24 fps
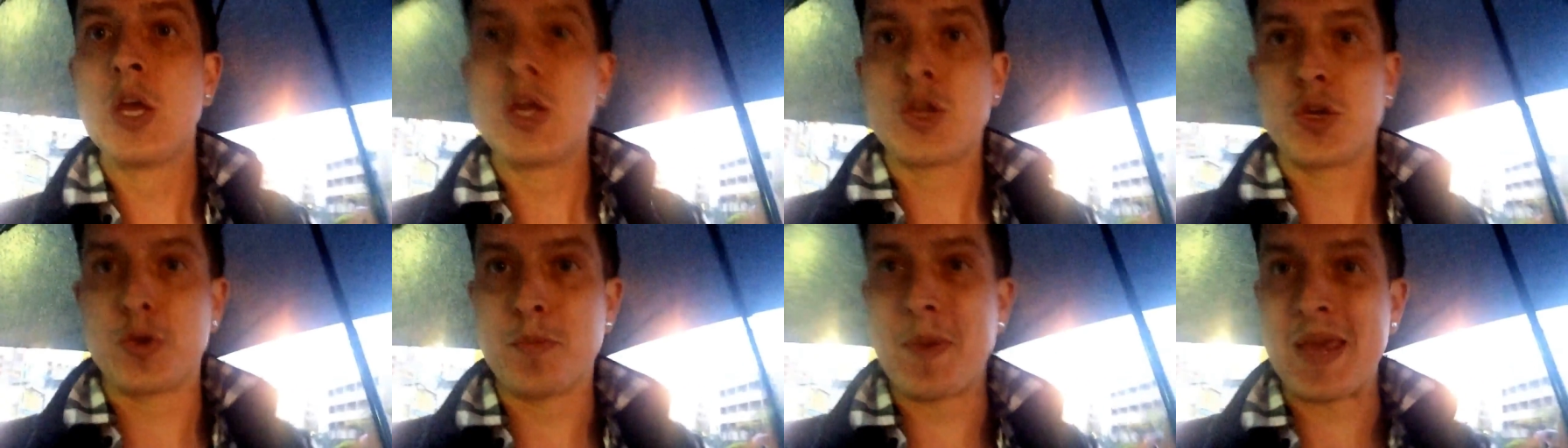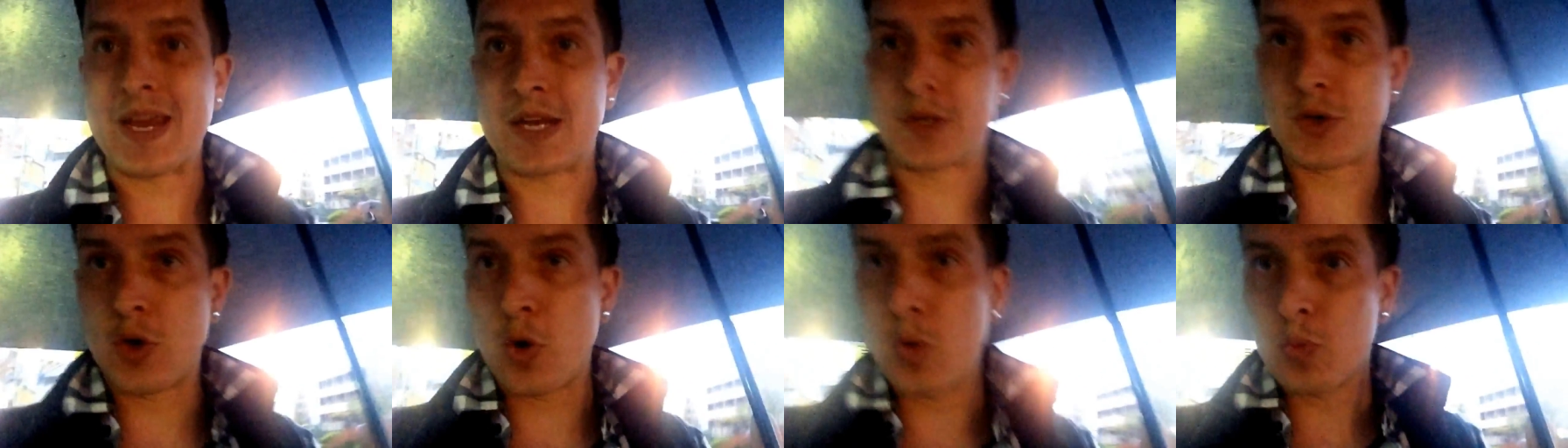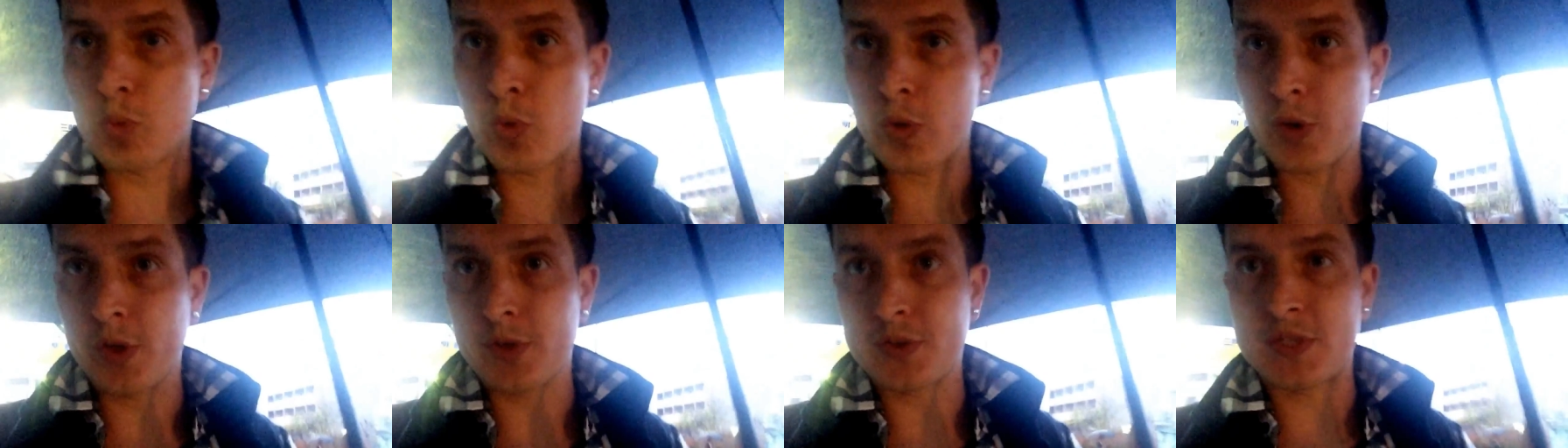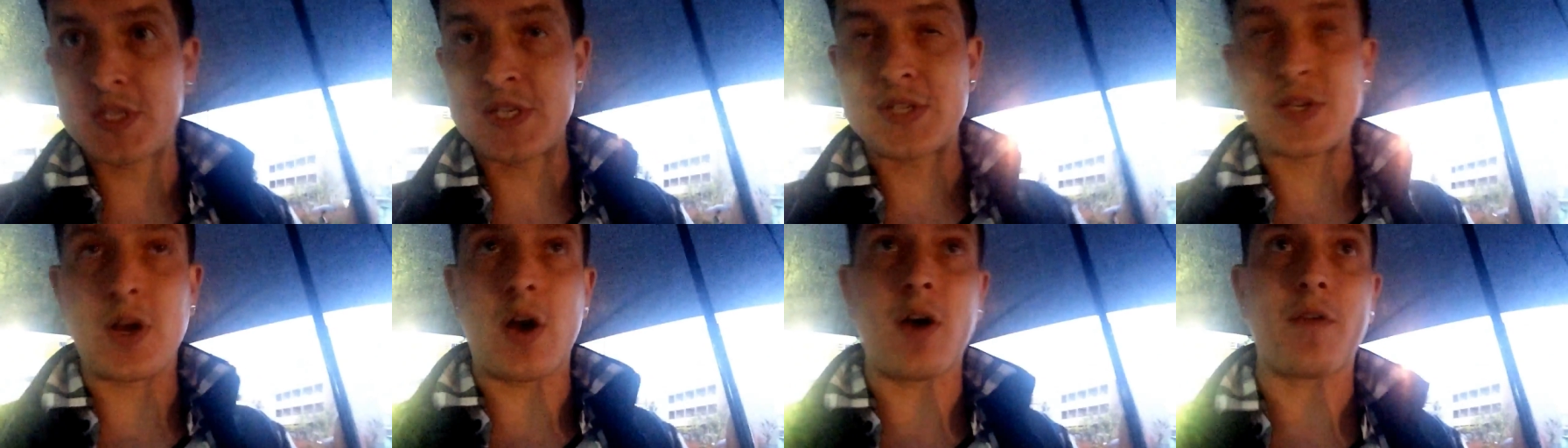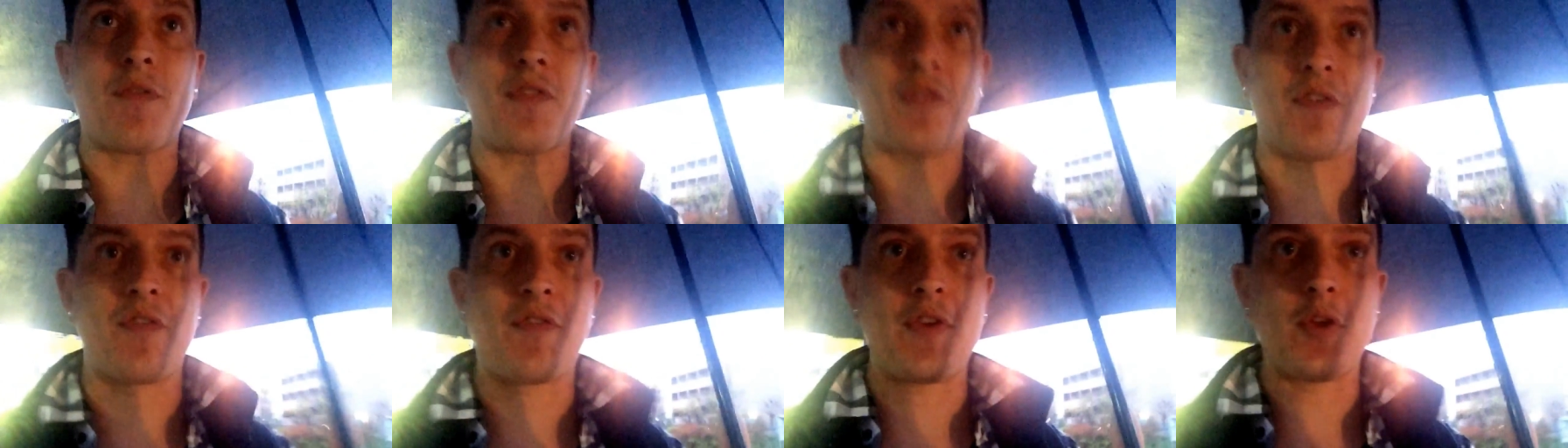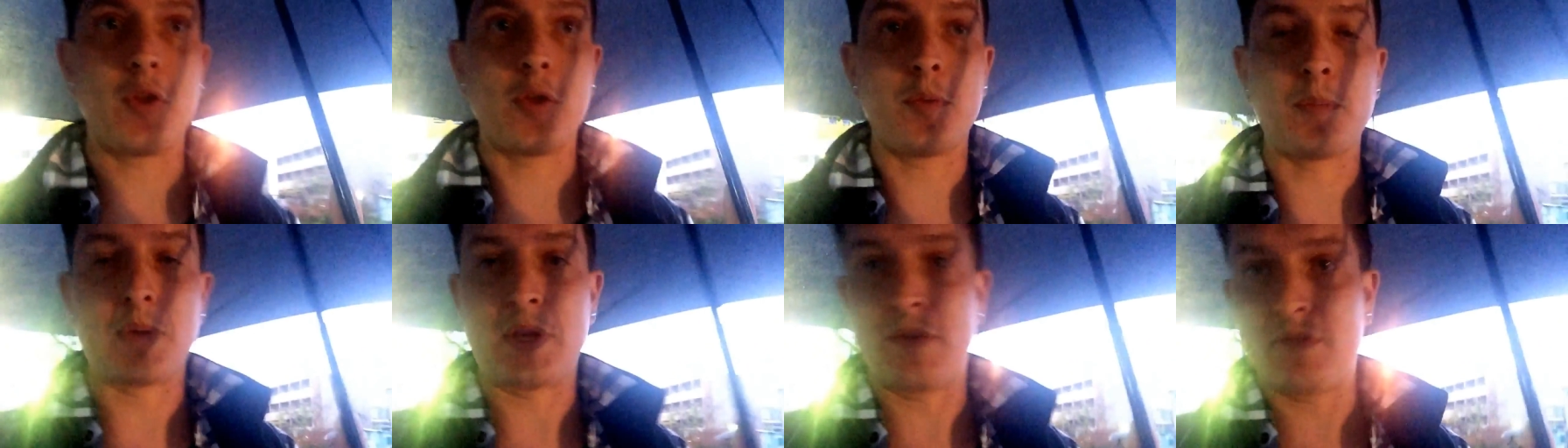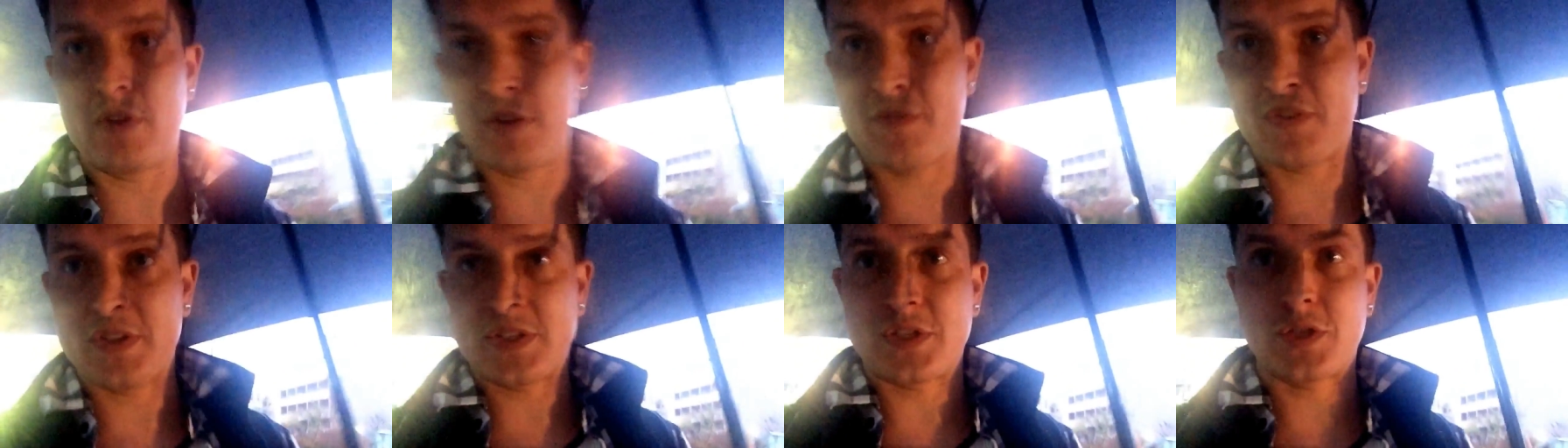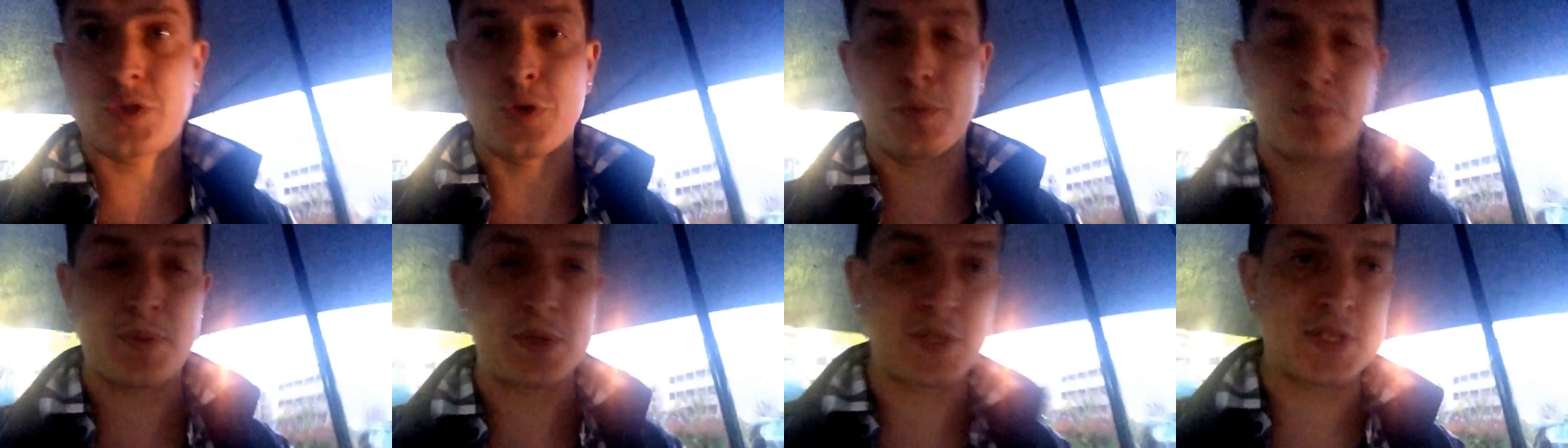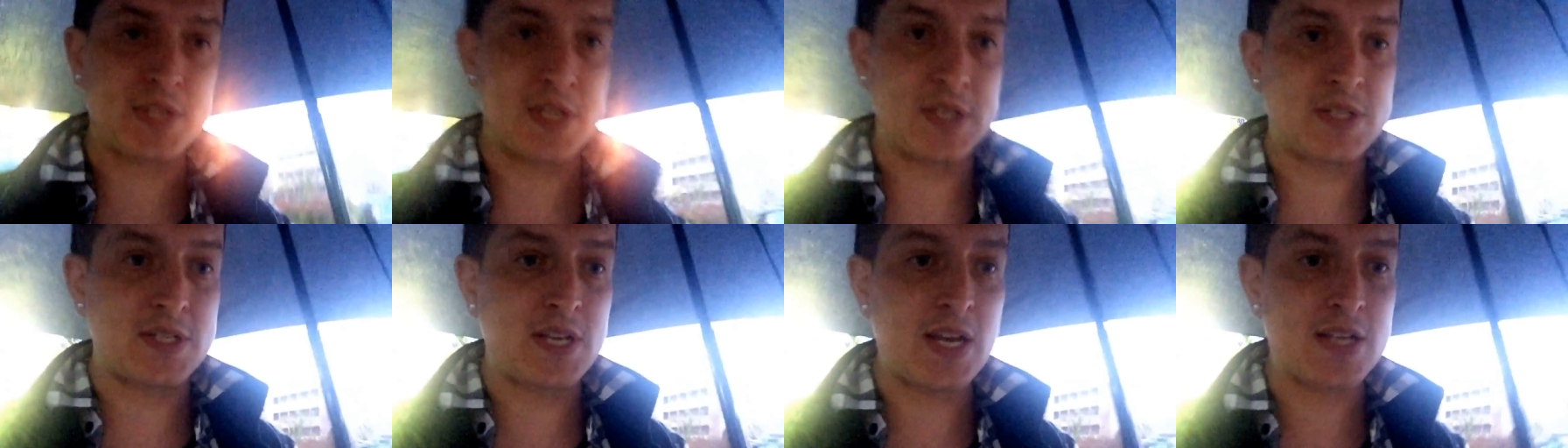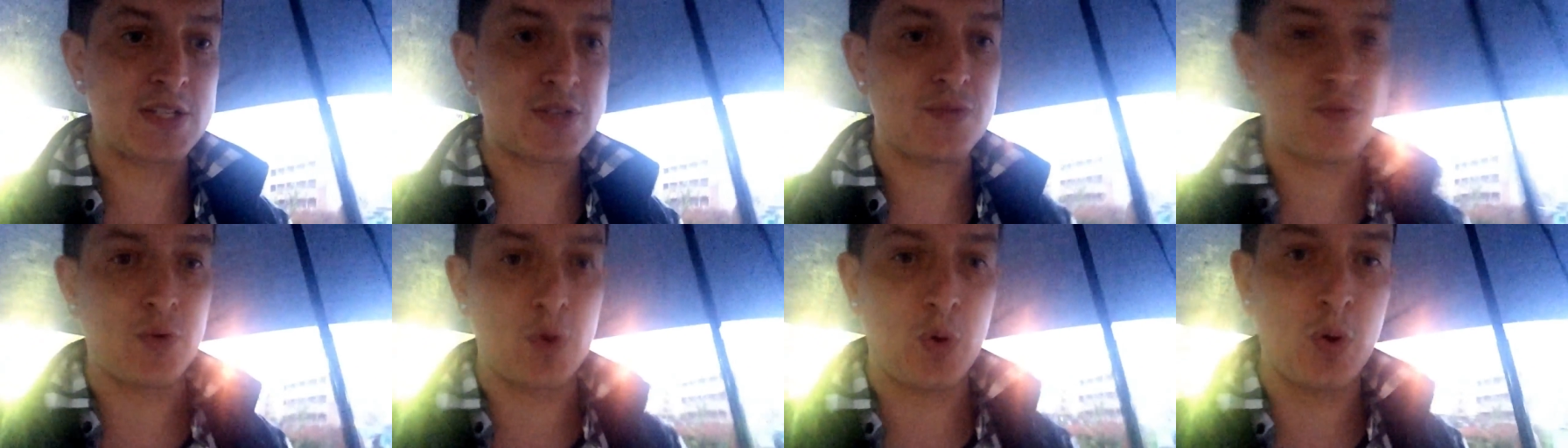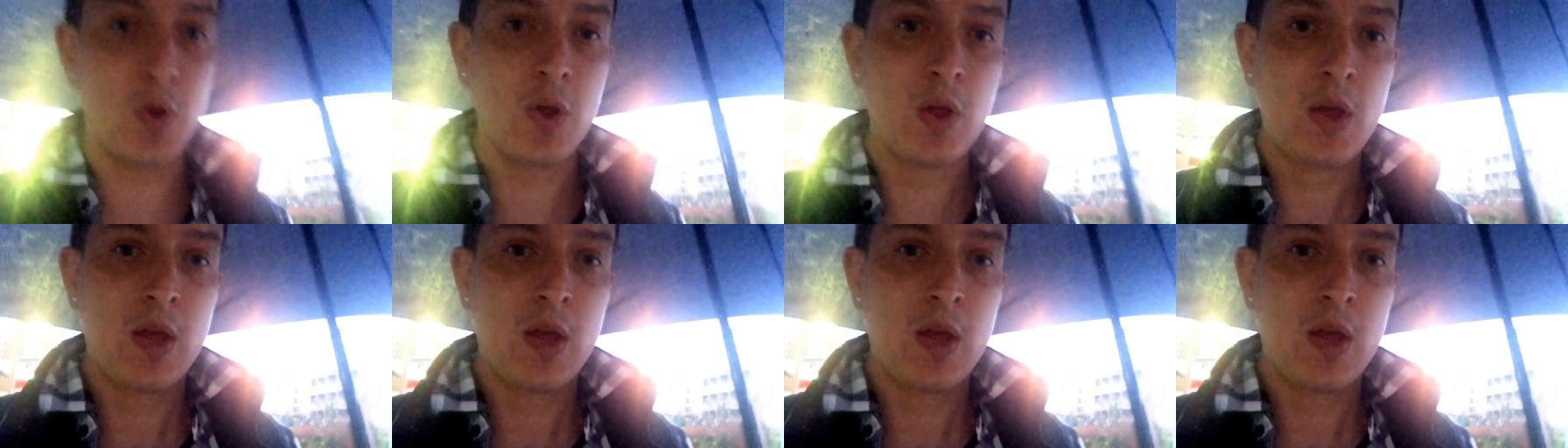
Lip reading: You make no royalties off the film, even if it's super successful,